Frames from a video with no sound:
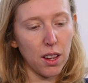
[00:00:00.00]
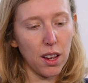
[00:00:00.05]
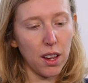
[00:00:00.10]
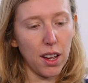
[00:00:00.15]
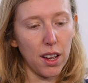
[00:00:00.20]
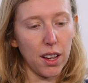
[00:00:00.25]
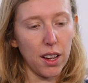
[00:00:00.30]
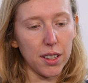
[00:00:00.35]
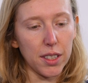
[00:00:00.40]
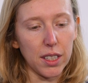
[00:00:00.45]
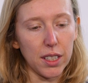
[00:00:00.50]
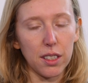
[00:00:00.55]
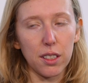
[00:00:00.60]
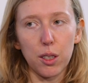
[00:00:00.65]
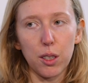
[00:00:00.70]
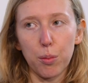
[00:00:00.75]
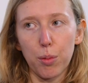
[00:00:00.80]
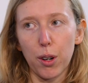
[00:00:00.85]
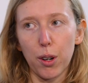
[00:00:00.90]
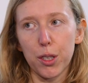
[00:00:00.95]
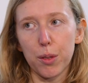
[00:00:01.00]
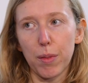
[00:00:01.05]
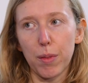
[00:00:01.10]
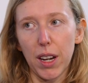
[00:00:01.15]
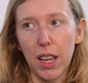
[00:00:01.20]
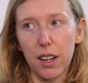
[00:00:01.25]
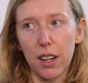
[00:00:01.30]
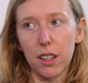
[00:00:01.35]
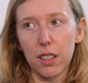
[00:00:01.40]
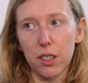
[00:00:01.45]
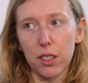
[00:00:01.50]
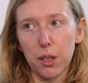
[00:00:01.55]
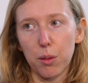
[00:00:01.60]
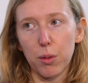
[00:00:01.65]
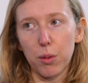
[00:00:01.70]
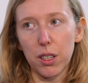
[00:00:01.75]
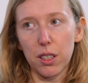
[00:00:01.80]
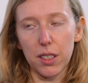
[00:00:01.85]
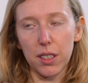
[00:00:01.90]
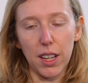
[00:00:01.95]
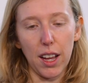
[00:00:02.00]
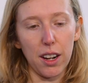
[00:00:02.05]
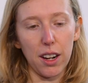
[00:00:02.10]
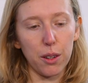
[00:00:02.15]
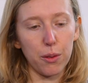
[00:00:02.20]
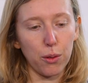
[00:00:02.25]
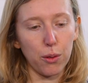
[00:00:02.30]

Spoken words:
Sunny Tripower Smart Energy, we decided